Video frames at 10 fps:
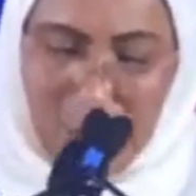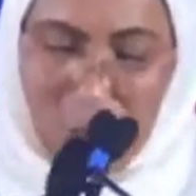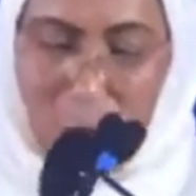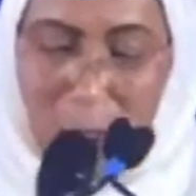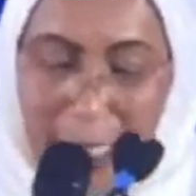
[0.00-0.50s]

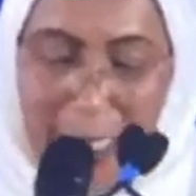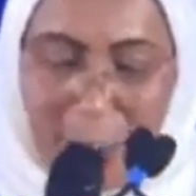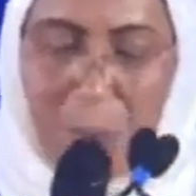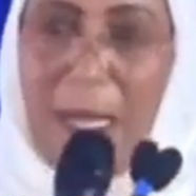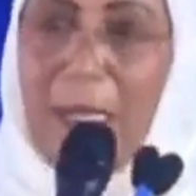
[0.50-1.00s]
to
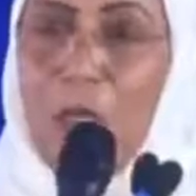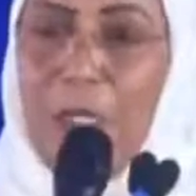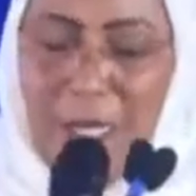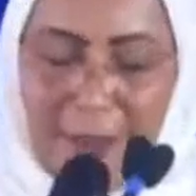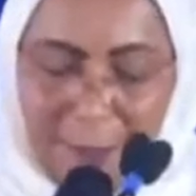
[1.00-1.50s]
get back on
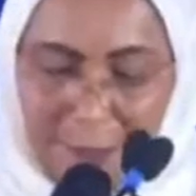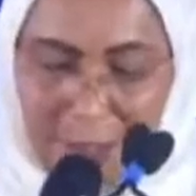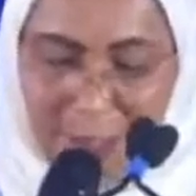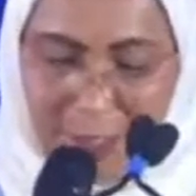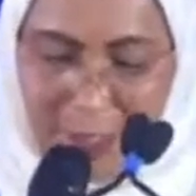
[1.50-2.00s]
her
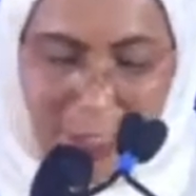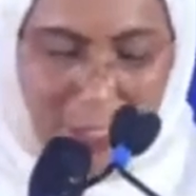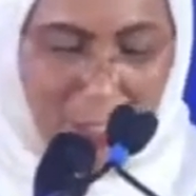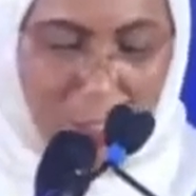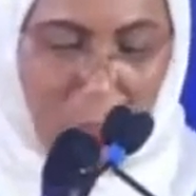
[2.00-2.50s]
feet
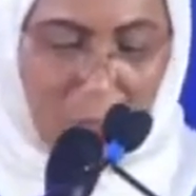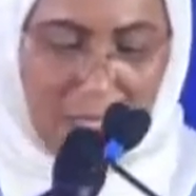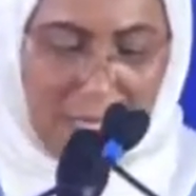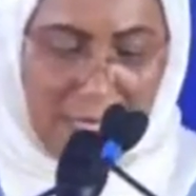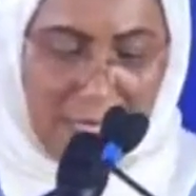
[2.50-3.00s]
so
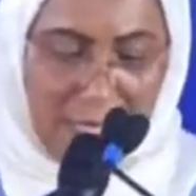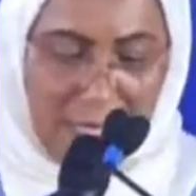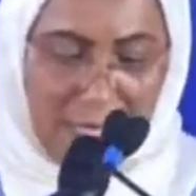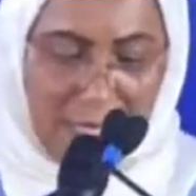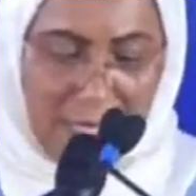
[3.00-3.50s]
that she
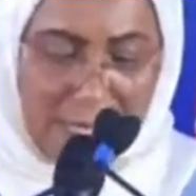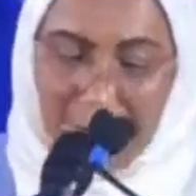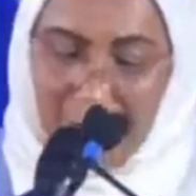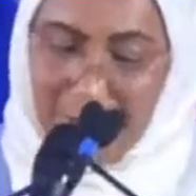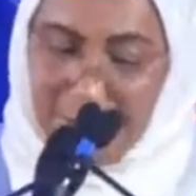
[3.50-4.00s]
can serve
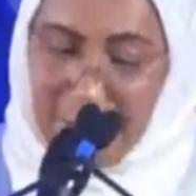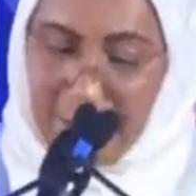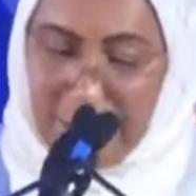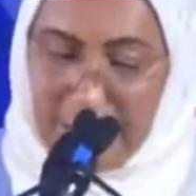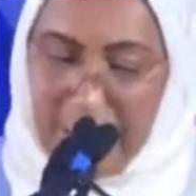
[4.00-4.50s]
her
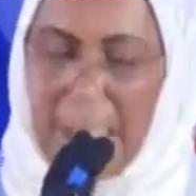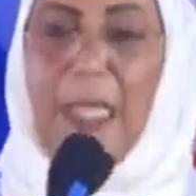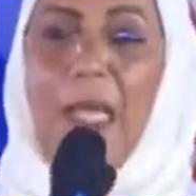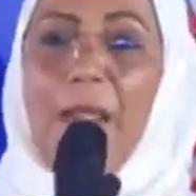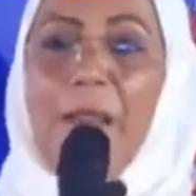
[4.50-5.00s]
family
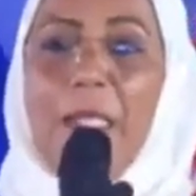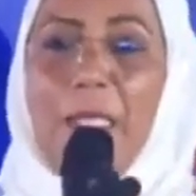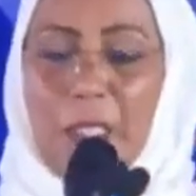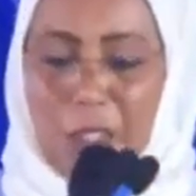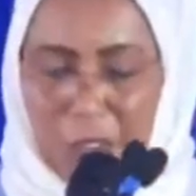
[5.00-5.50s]
and the
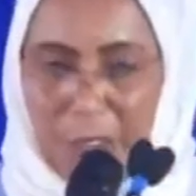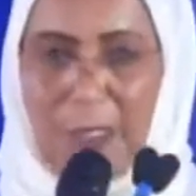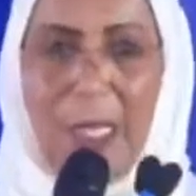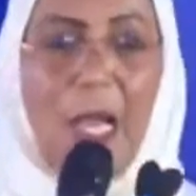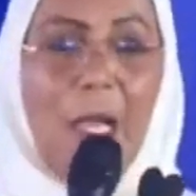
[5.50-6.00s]
nation.
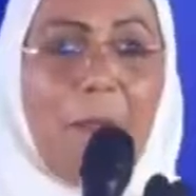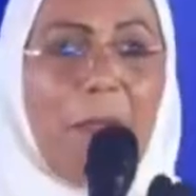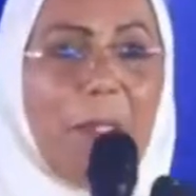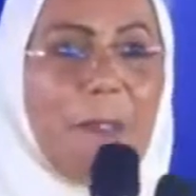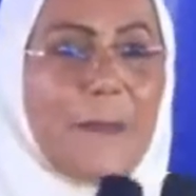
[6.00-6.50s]

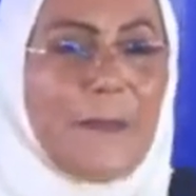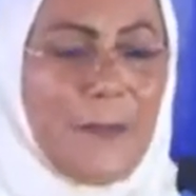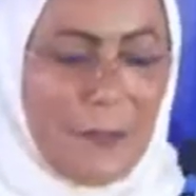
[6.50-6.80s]
Amen.